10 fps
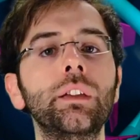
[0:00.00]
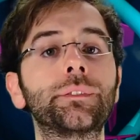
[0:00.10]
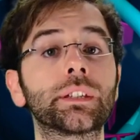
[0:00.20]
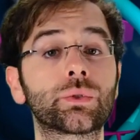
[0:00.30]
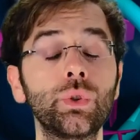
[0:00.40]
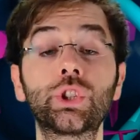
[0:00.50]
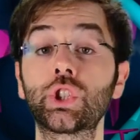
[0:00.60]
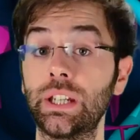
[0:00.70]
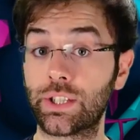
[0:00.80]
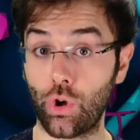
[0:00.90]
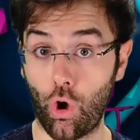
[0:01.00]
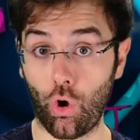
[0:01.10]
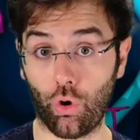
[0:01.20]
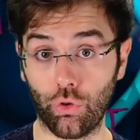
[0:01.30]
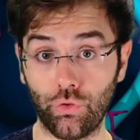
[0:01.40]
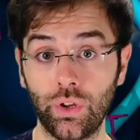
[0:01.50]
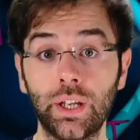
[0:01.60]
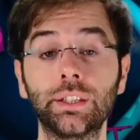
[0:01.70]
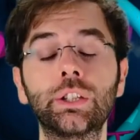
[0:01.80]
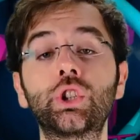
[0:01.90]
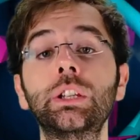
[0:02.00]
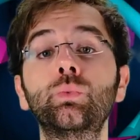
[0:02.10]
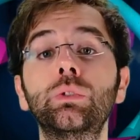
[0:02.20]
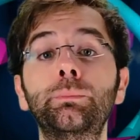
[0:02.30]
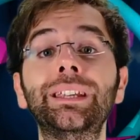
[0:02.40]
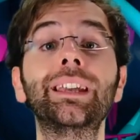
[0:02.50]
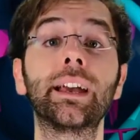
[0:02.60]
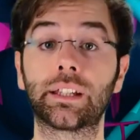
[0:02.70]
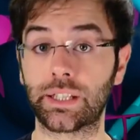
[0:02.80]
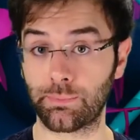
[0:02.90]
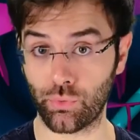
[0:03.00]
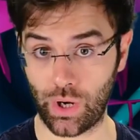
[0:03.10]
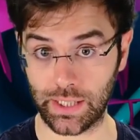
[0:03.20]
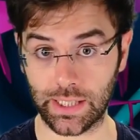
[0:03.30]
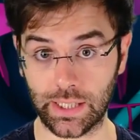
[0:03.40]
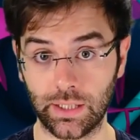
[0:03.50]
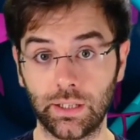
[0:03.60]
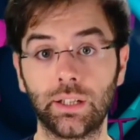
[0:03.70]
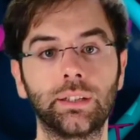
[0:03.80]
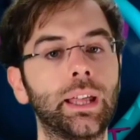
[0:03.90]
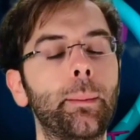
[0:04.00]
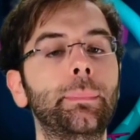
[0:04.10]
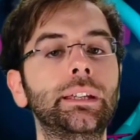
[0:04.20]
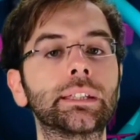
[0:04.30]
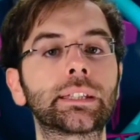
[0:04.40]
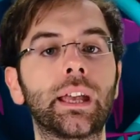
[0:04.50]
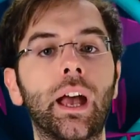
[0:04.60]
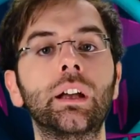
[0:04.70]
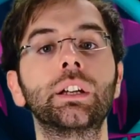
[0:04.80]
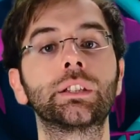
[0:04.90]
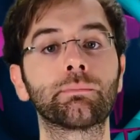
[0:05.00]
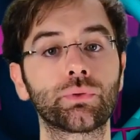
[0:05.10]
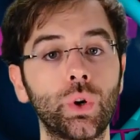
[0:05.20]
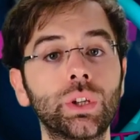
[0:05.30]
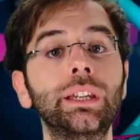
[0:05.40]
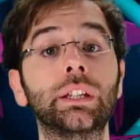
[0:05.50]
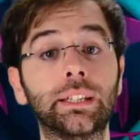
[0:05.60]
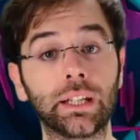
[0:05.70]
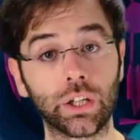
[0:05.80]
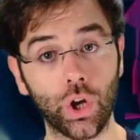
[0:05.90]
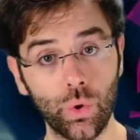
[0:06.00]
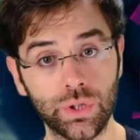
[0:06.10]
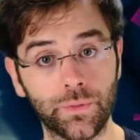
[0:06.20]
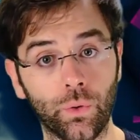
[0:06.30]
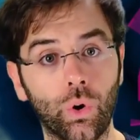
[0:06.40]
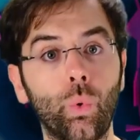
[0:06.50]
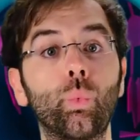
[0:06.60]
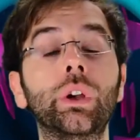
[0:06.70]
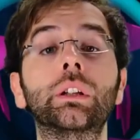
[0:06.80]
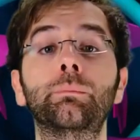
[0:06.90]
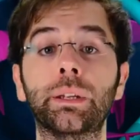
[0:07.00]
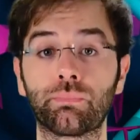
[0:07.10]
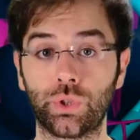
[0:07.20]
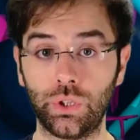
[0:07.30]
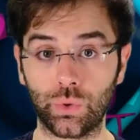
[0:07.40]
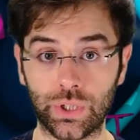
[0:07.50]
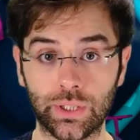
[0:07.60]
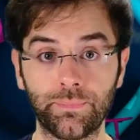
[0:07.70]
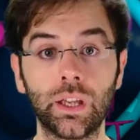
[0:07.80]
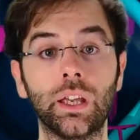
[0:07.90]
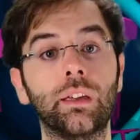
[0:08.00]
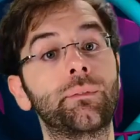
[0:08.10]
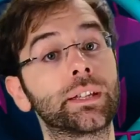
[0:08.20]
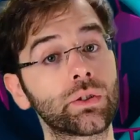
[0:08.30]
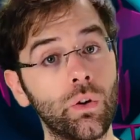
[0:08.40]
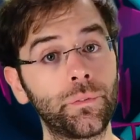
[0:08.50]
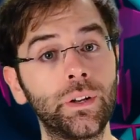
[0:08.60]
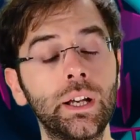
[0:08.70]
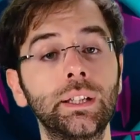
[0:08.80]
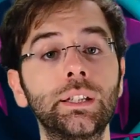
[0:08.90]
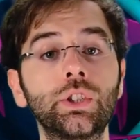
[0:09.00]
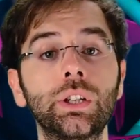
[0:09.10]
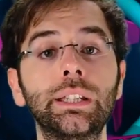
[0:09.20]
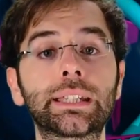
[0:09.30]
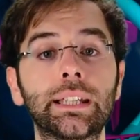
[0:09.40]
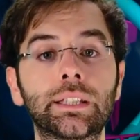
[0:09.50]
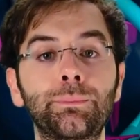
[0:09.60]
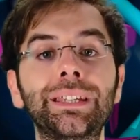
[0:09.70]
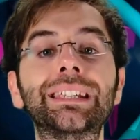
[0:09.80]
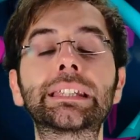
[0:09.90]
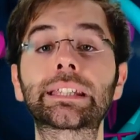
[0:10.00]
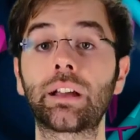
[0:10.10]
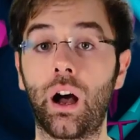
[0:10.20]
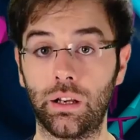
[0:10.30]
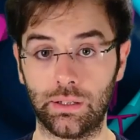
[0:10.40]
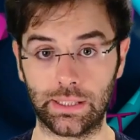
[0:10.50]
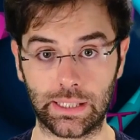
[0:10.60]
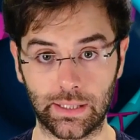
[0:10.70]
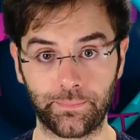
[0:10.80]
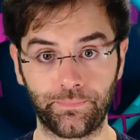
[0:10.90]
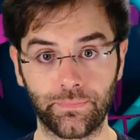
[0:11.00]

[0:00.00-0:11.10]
If the switch is on, the gene will be expressed. That means that the protein it encodes for will be produced. If it's off, the gene is said to be silenced,